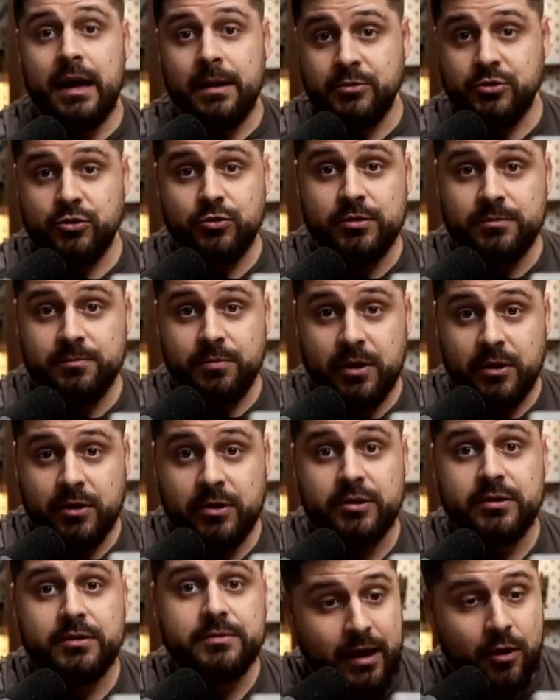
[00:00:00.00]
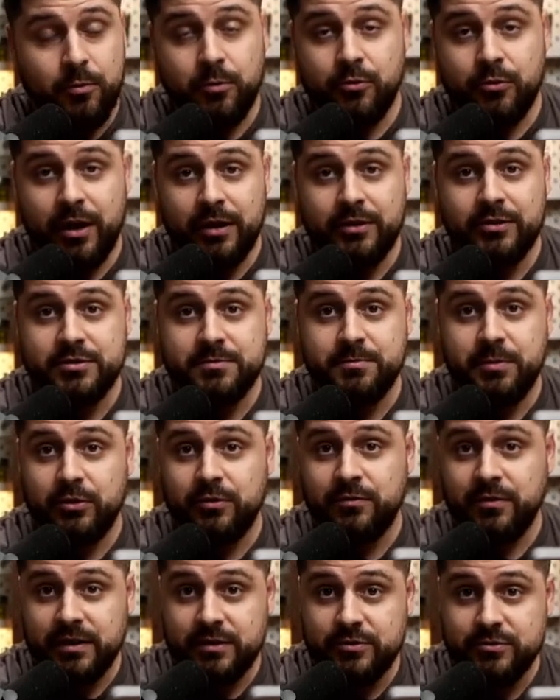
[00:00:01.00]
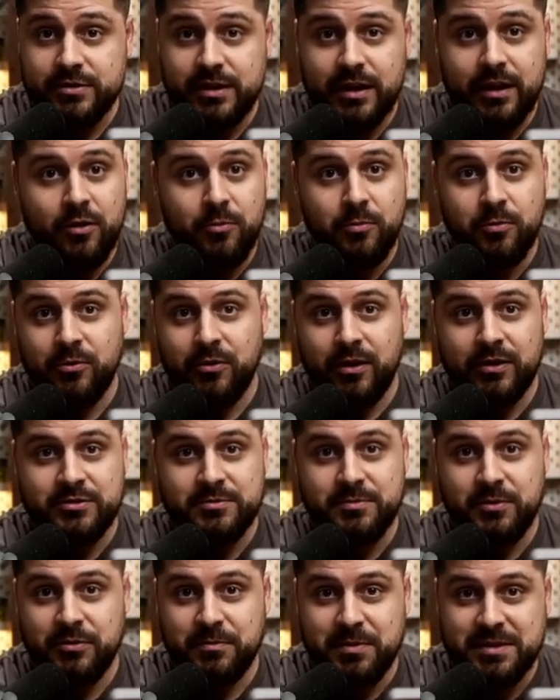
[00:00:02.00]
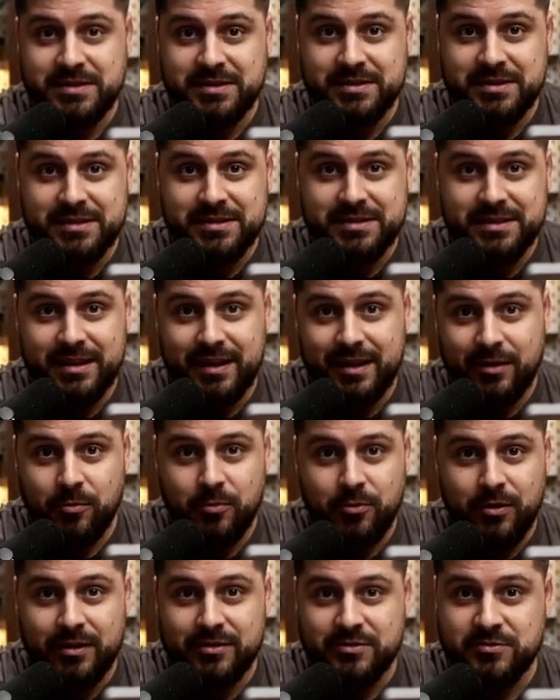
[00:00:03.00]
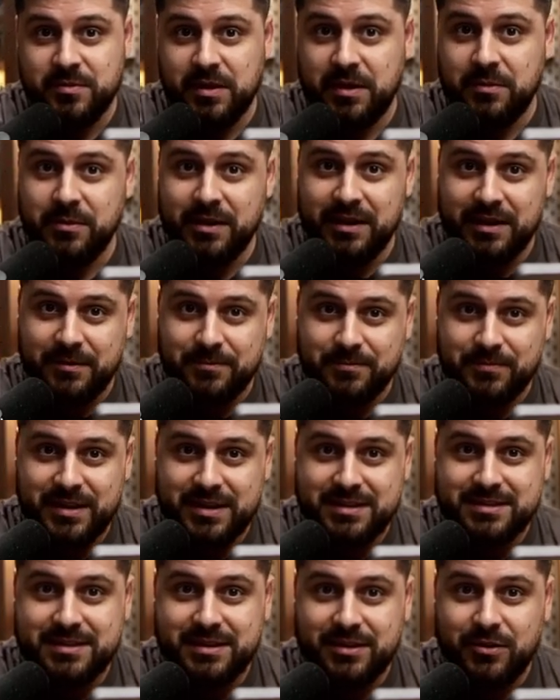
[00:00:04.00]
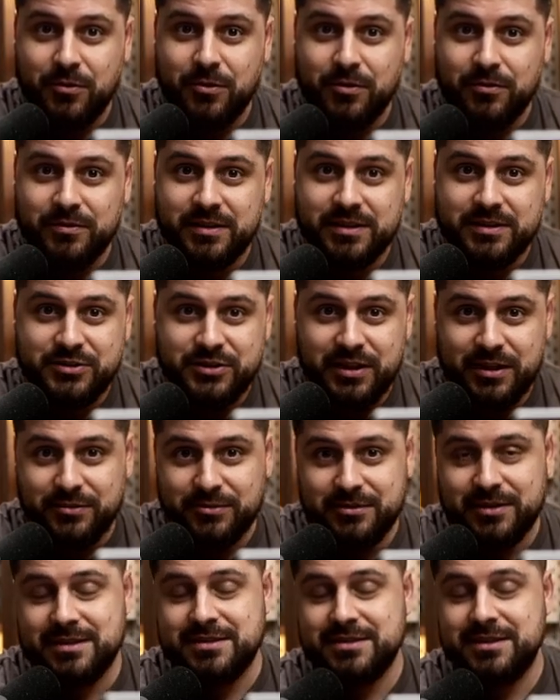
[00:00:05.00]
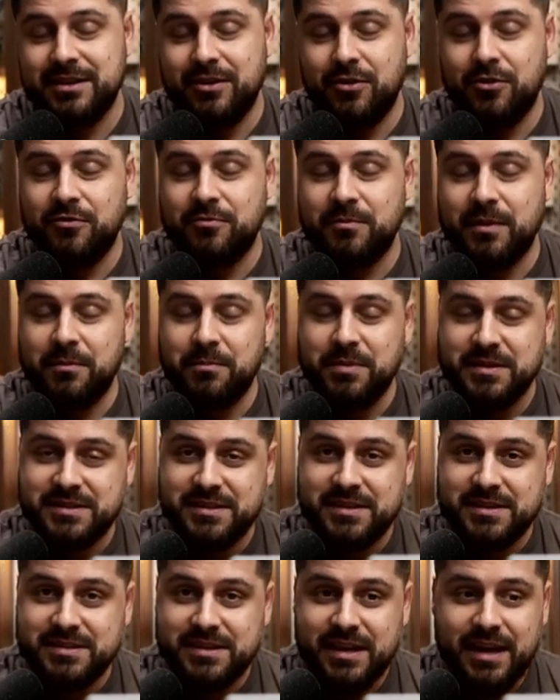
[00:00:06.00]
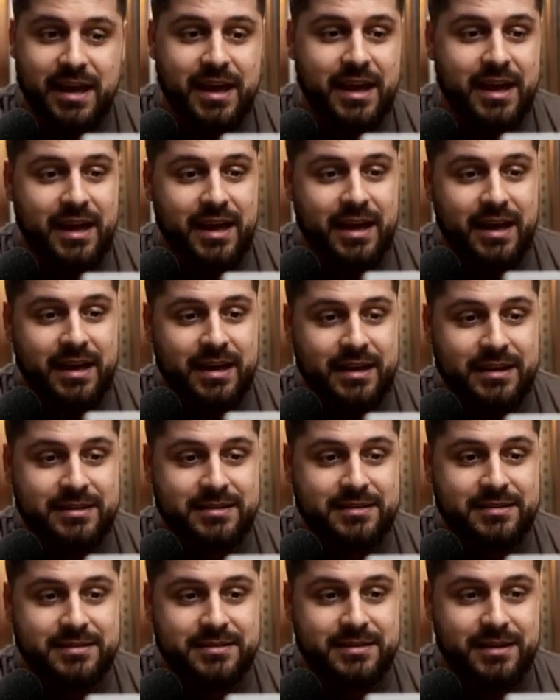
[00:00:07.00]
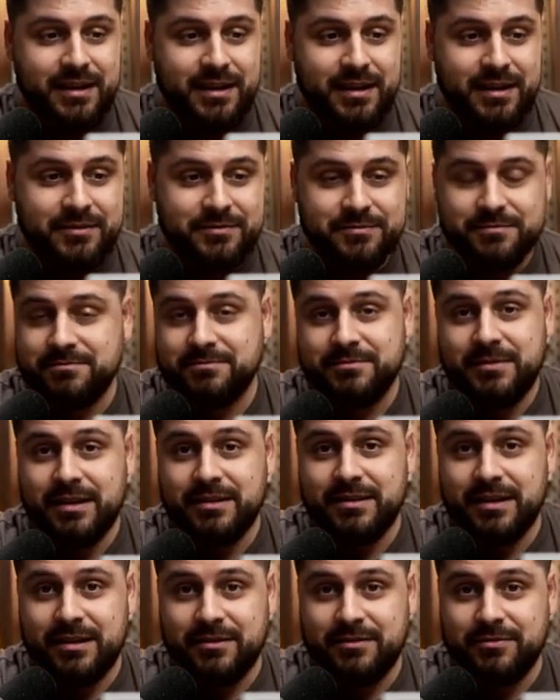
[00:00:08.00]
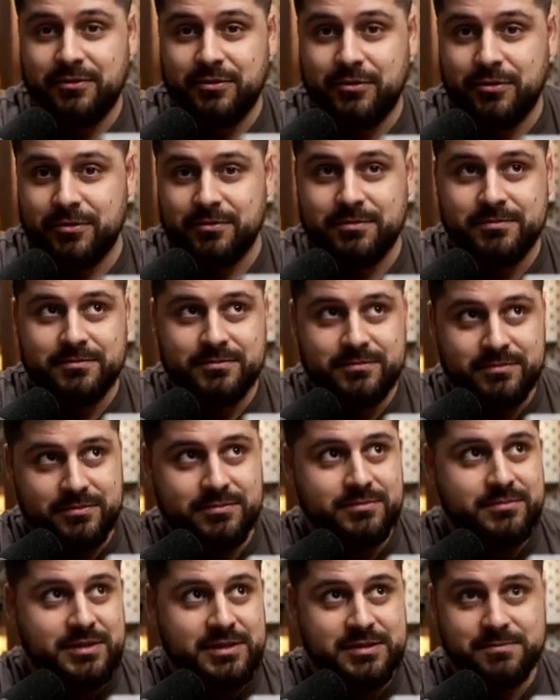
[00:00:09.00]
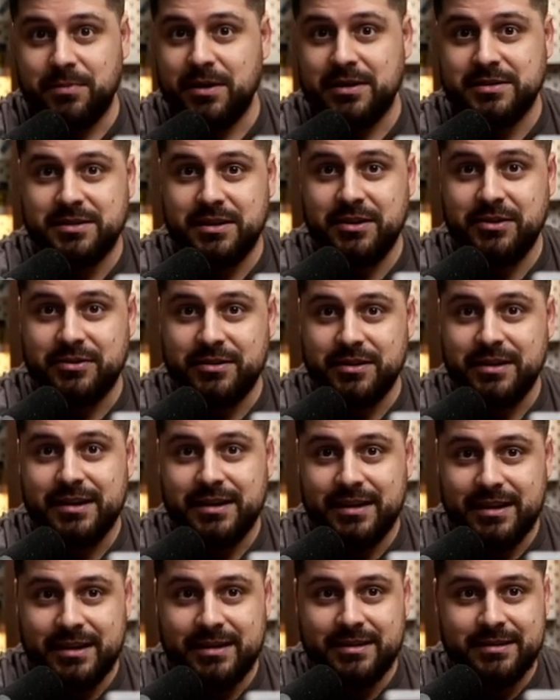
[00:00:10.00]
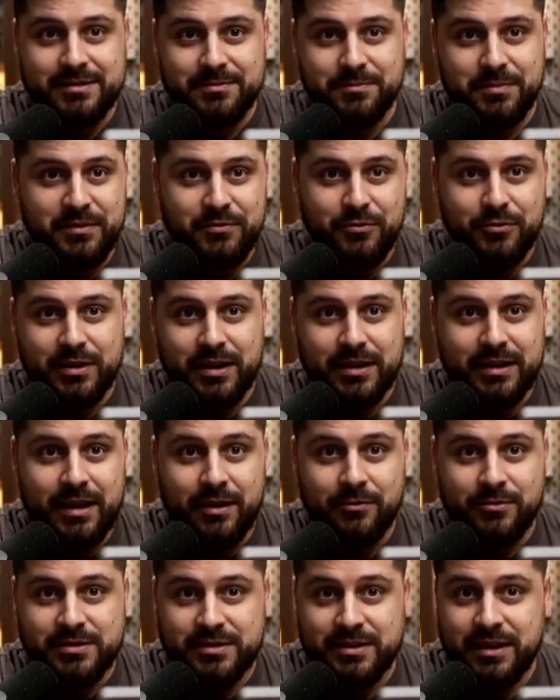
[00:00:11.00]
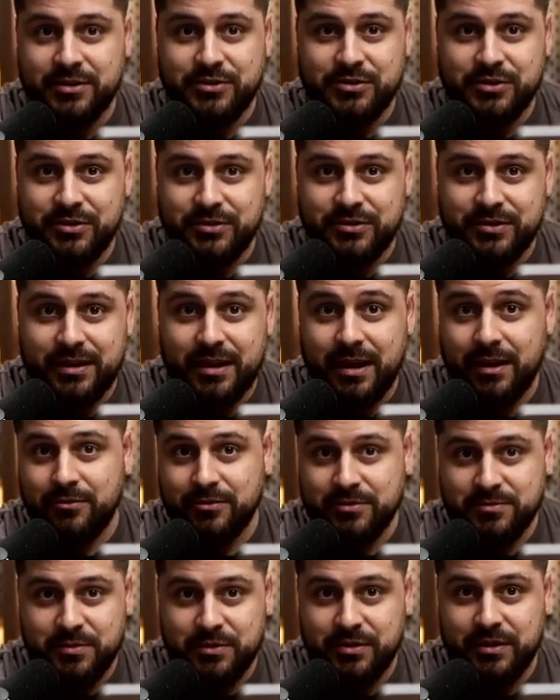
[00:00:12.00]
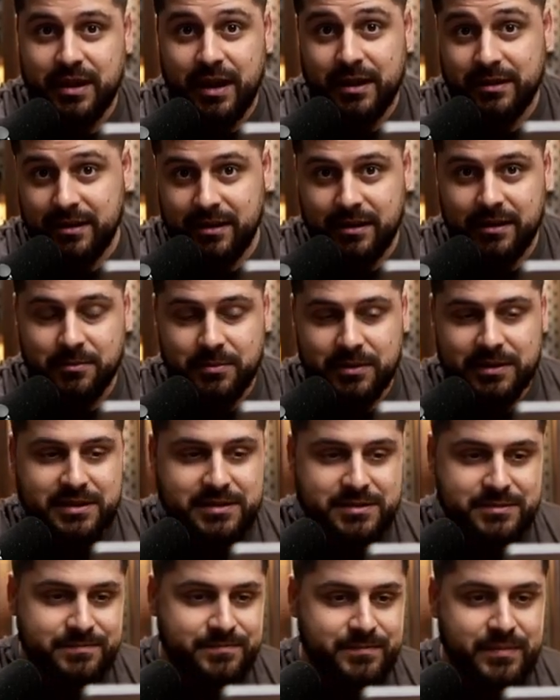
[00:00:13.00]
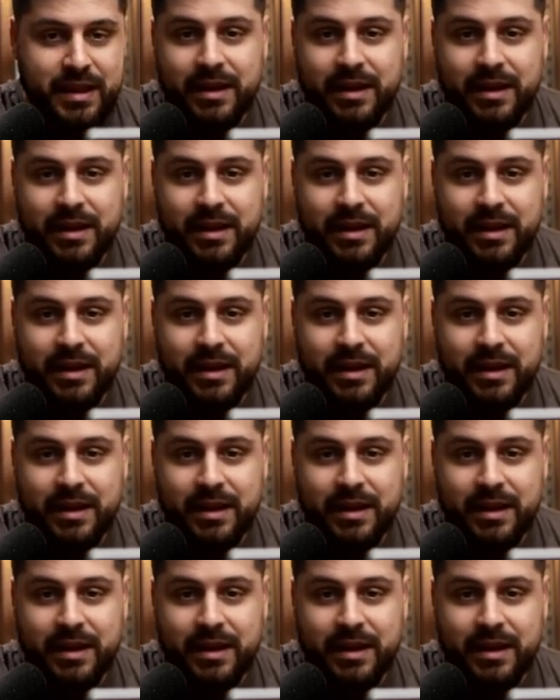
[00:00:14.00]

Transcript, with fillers: I'm Jordan Parker. I help creators build funnels, I help creators build businesses, and I help creators make money. That's the goal of this channel, that's the goal of my business. And I've done that for this past year. And before that, I was an engineer and I was building IT companies.